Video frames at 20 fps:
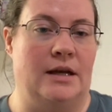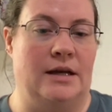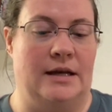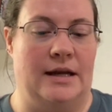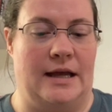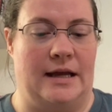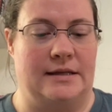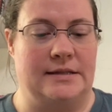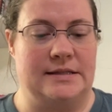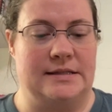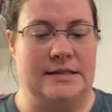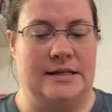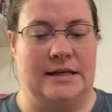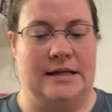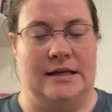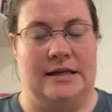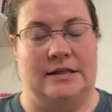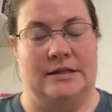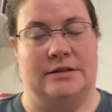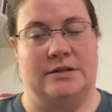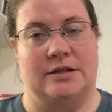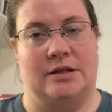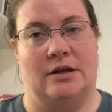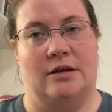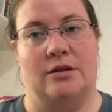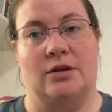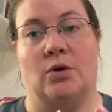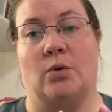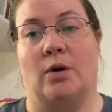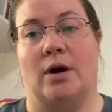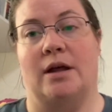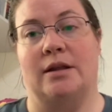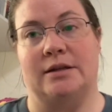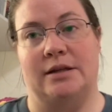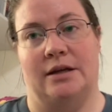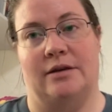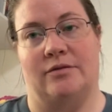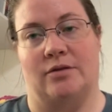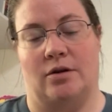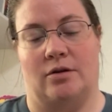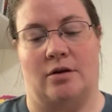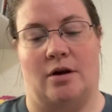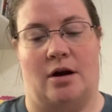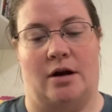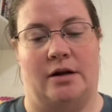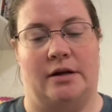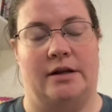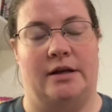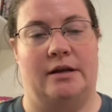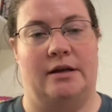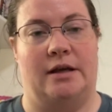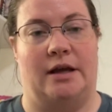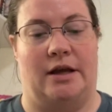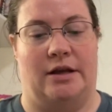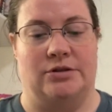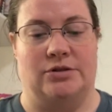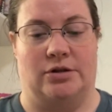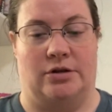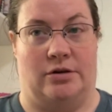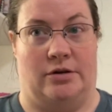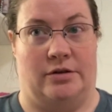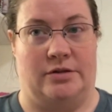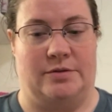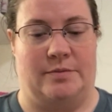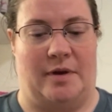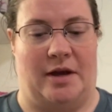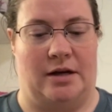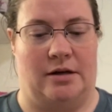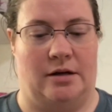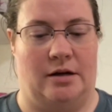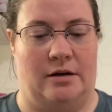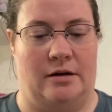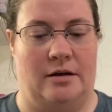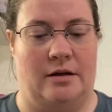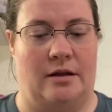Next is the quality of your yarn and your hooks matter.